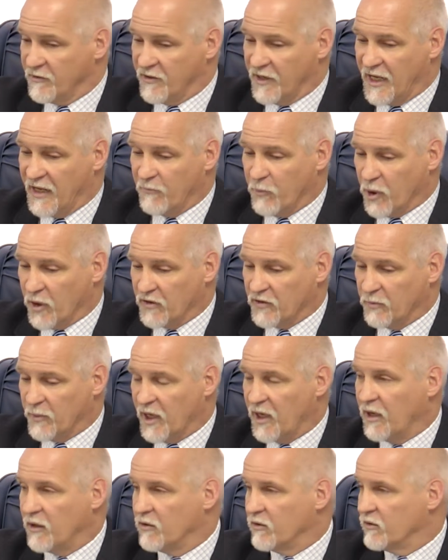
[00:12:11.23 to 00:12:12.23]
Today marks
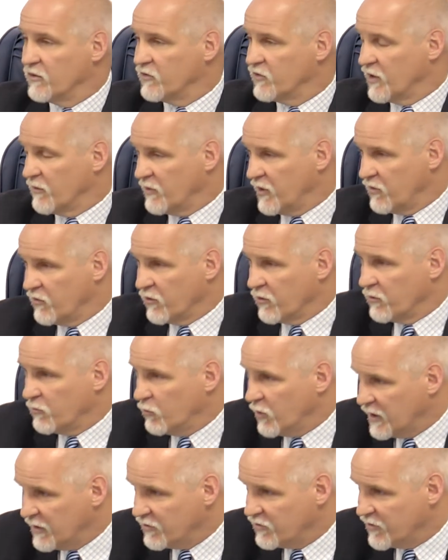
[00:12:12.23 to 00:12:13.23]
my
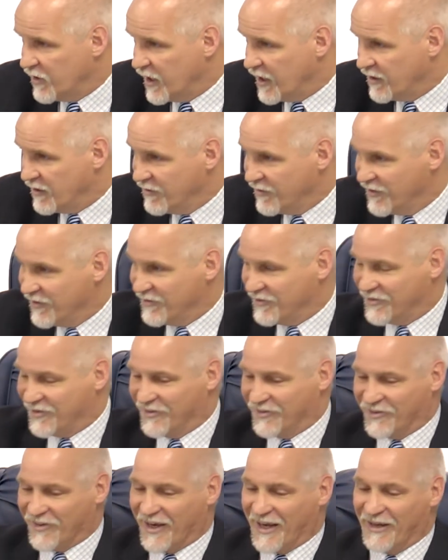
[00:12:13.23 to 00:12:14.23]
173rd Wednesday
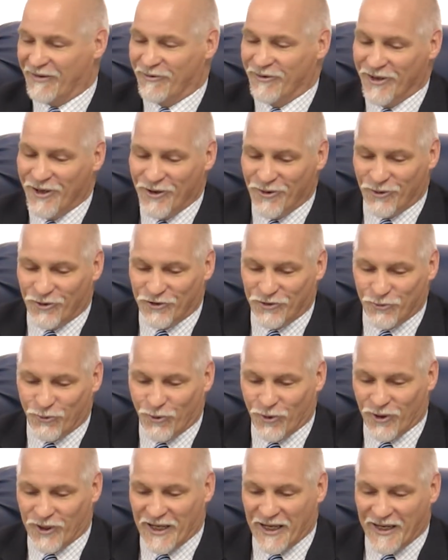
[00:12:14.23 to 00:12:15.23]
since I was
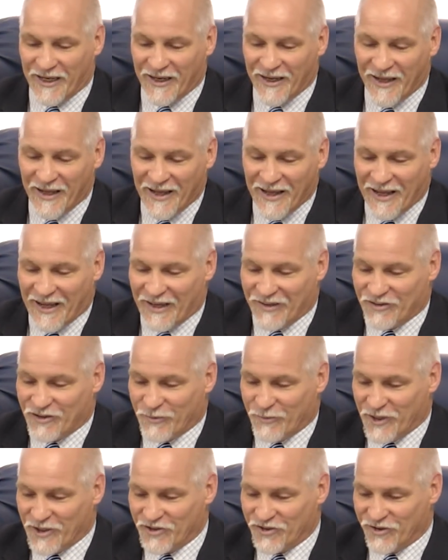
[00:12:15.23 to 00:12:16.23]
sworn in as
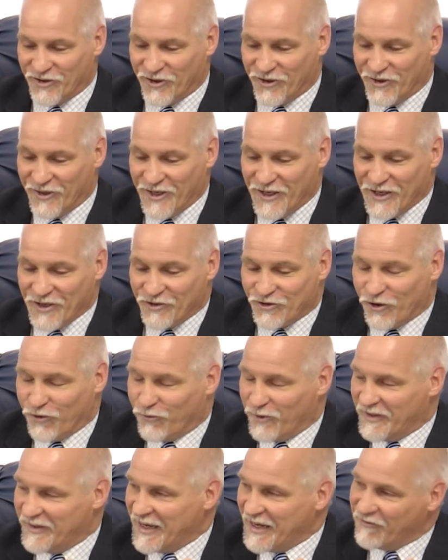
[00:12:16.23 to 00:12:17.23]
commissioner. So
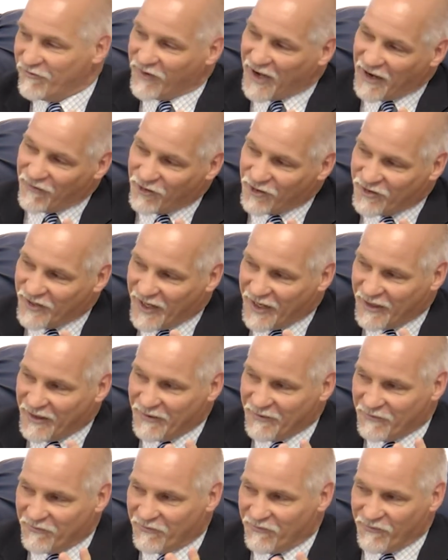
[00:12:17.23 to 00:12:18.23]
if we take 5 or
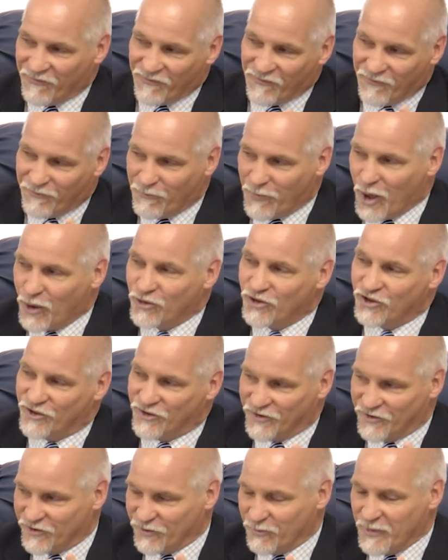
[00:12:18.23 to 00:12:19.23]
10
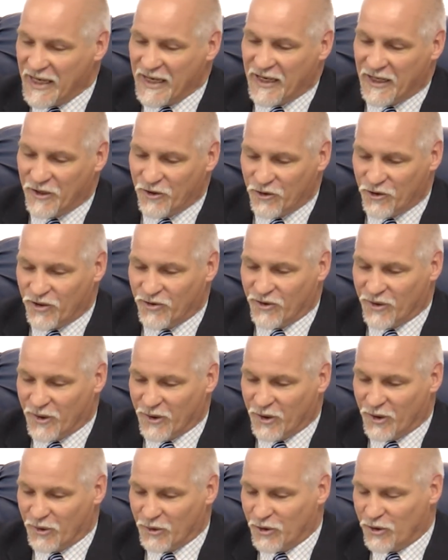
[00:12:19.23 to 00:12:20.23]
motions a meeting,
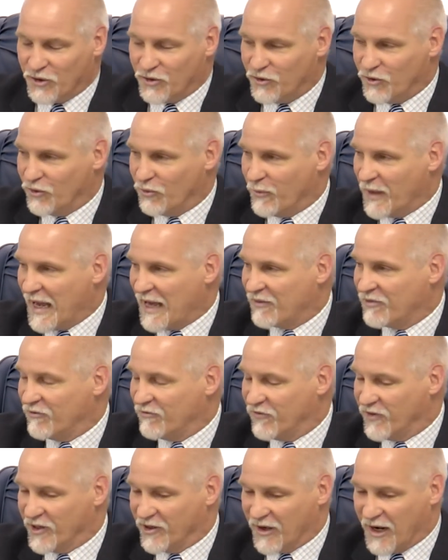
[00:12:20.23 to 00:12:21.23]
you can do the math
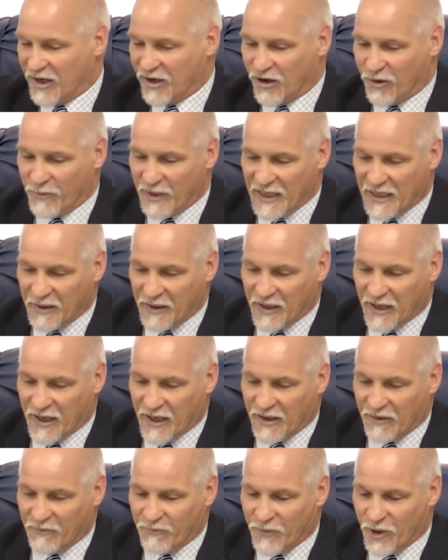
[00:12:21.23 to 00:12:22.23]
and figure out how many
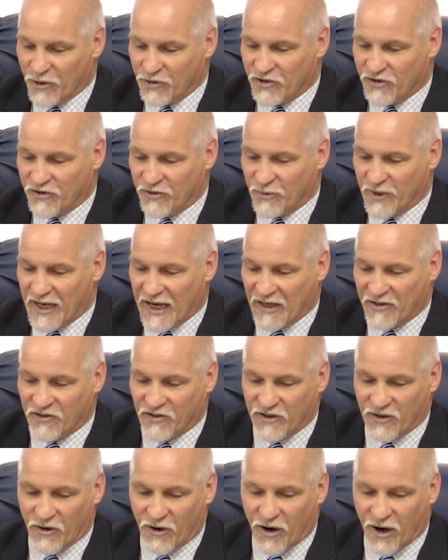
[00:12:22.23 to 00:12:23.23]
motions we
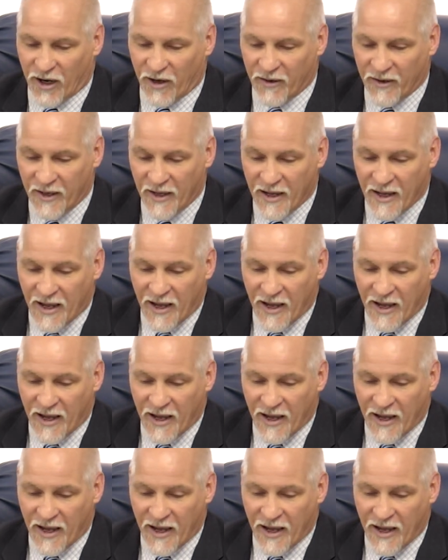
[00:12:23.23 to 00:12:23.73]
actually are.